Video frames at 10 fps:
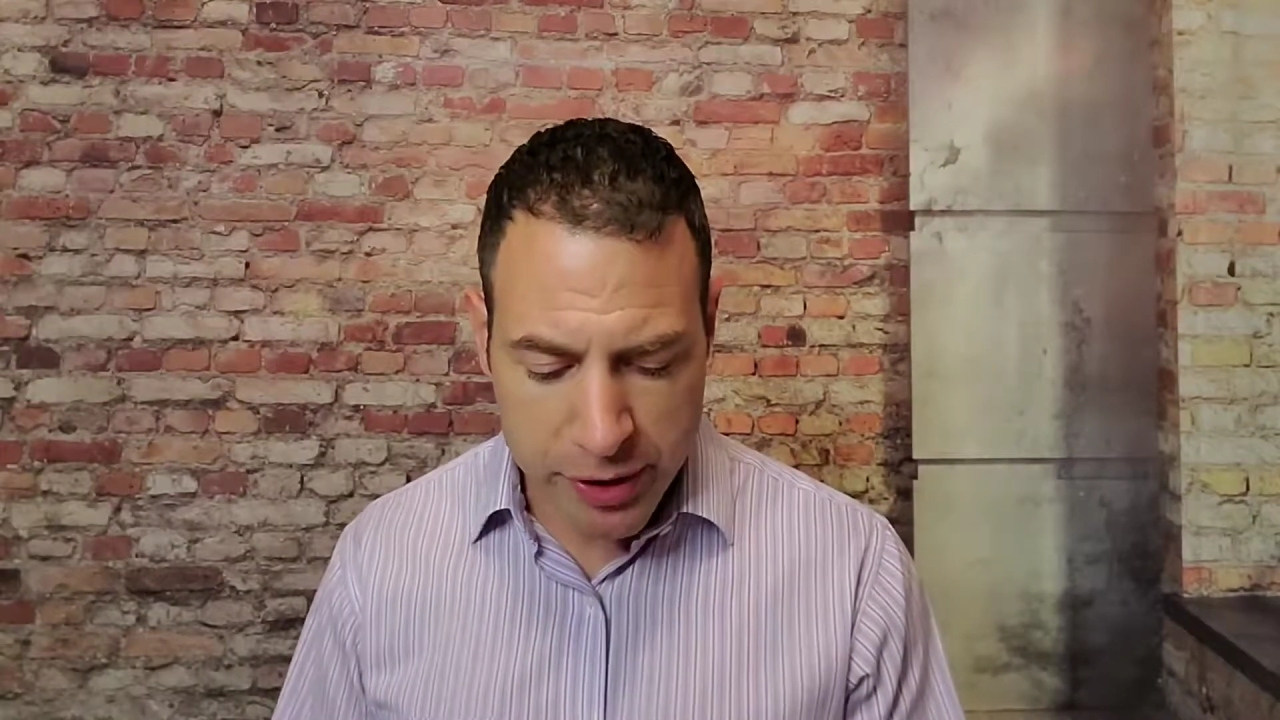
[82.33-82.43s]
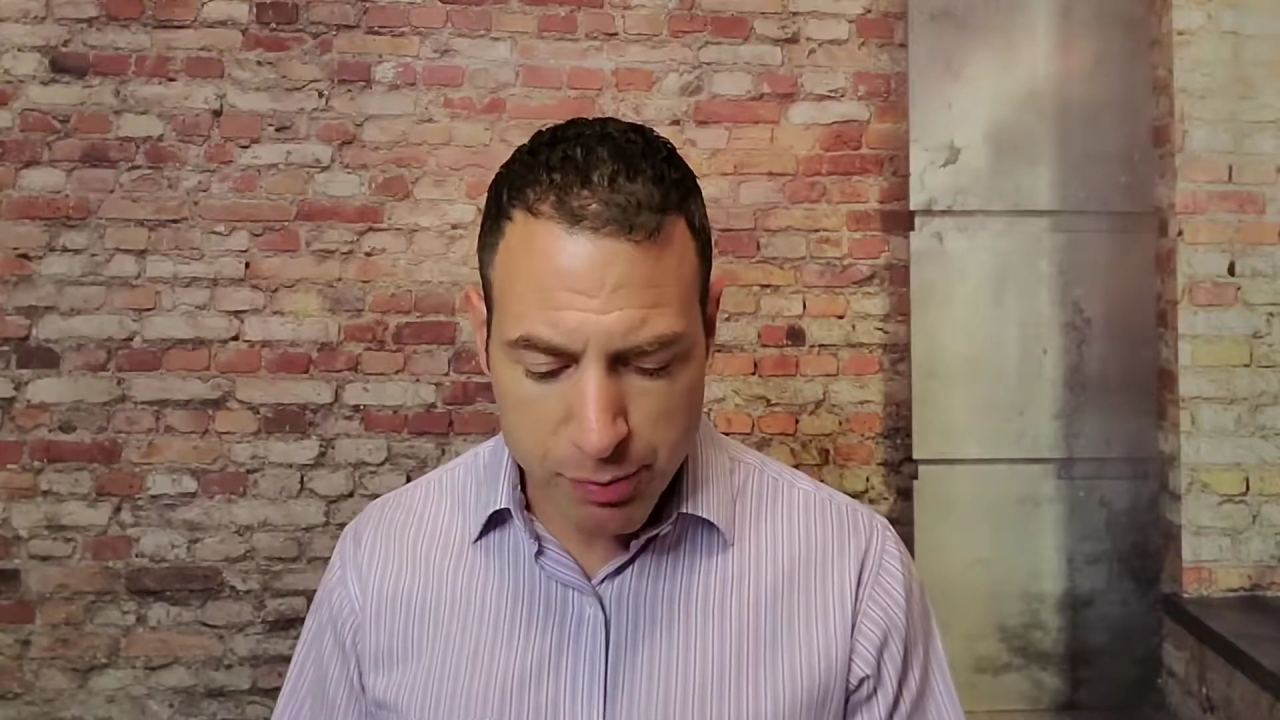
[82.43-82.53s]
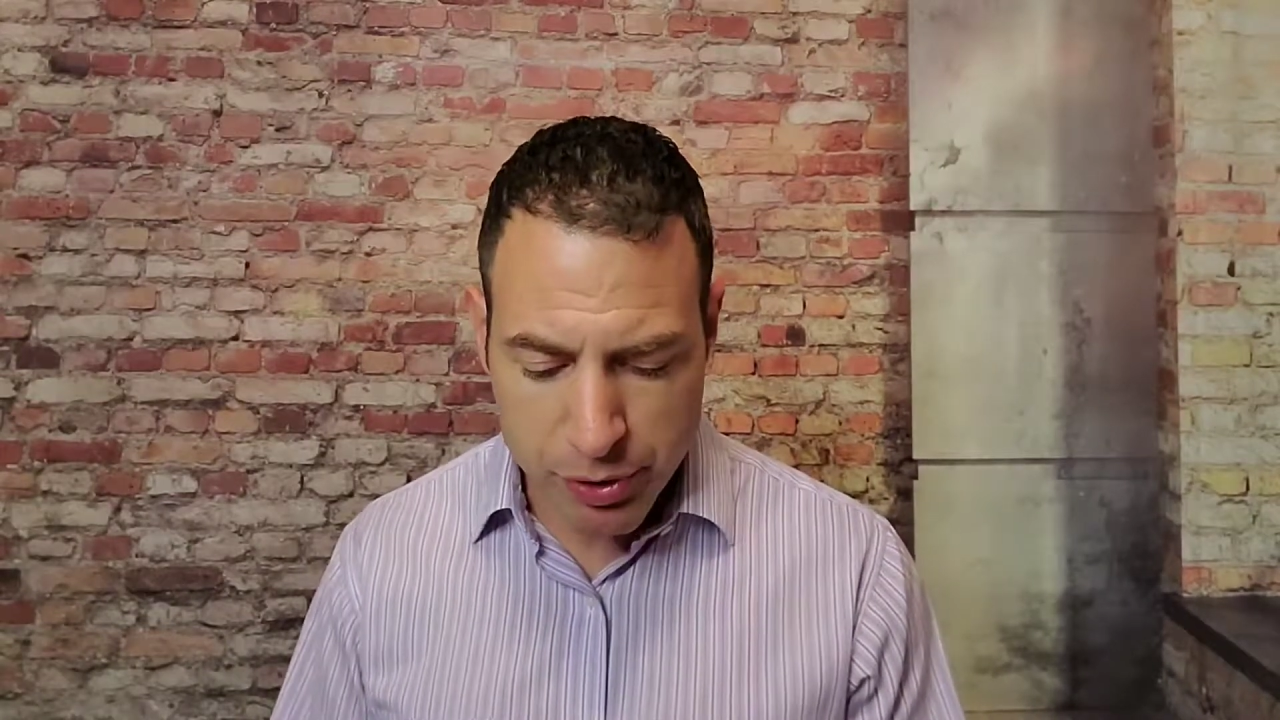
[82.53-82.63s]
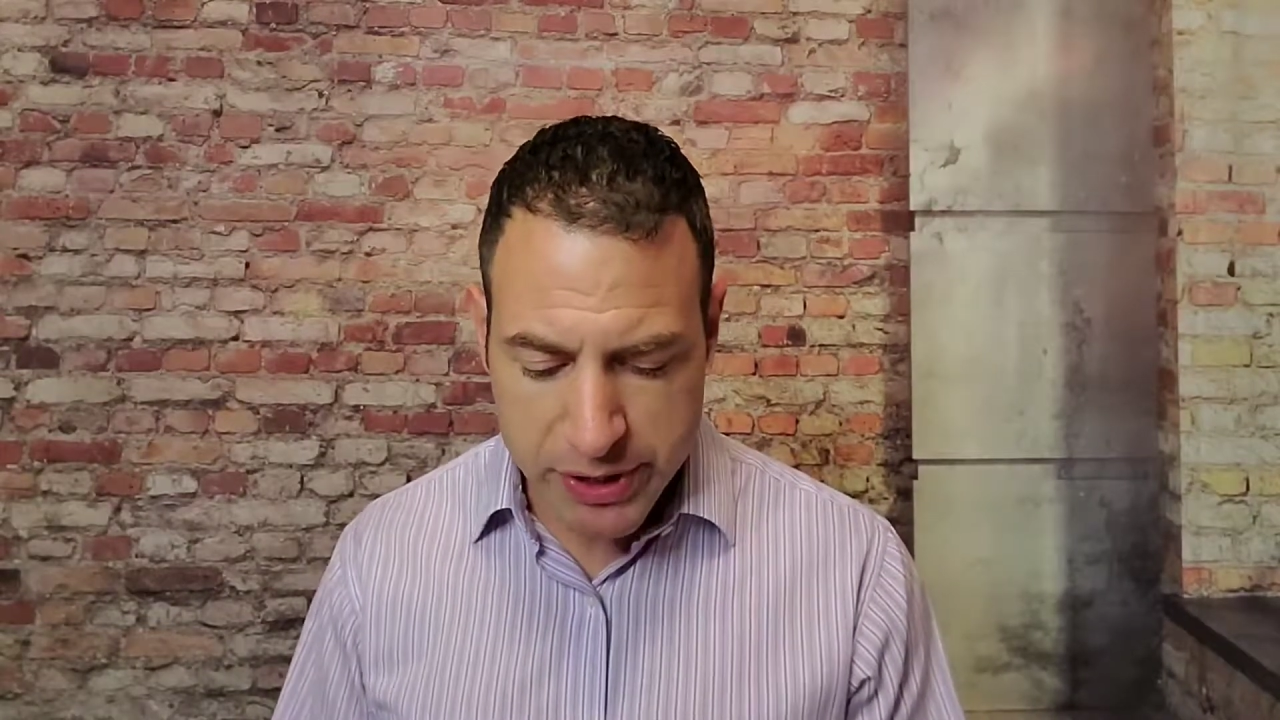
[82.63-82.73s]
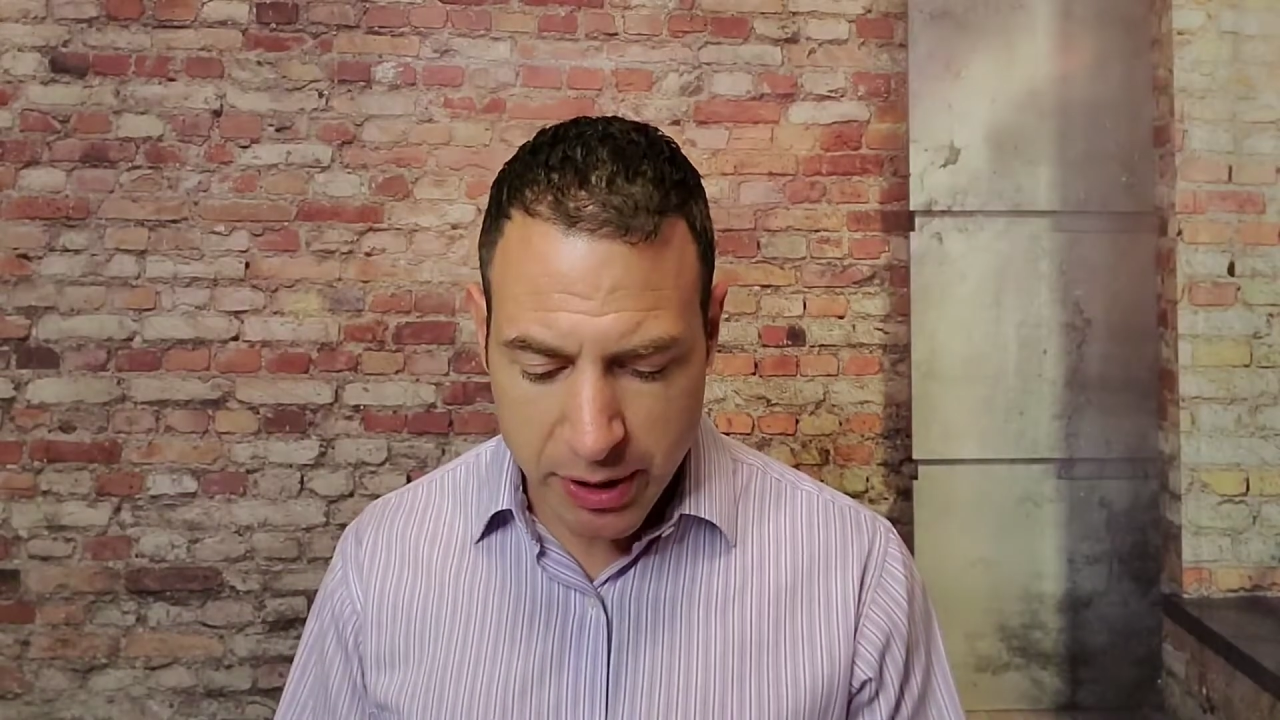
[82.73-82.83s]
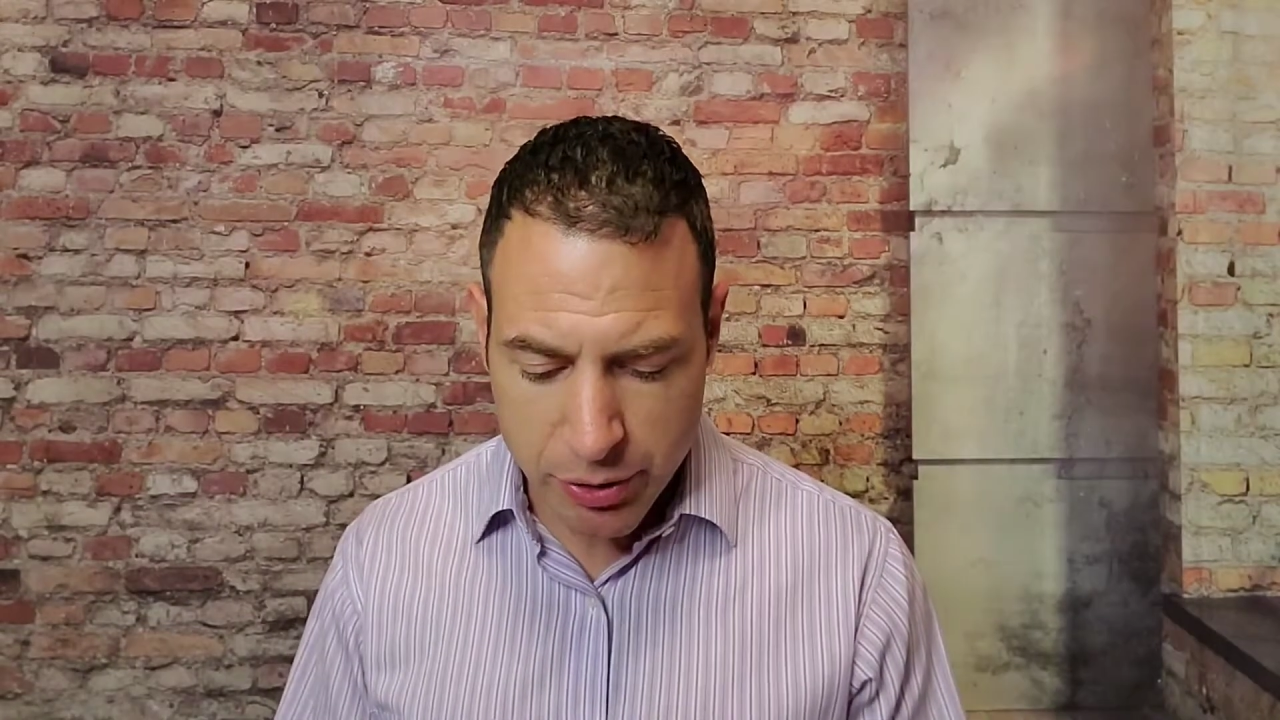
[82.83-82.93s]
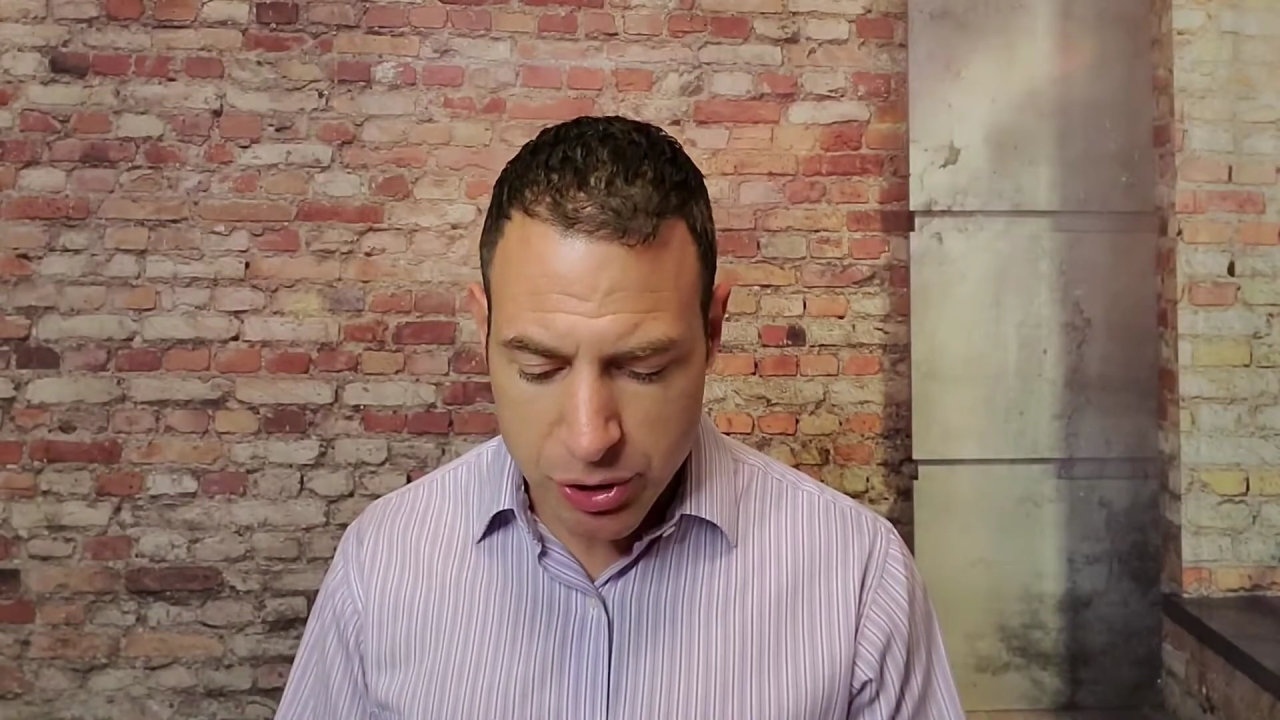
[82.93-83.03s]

particular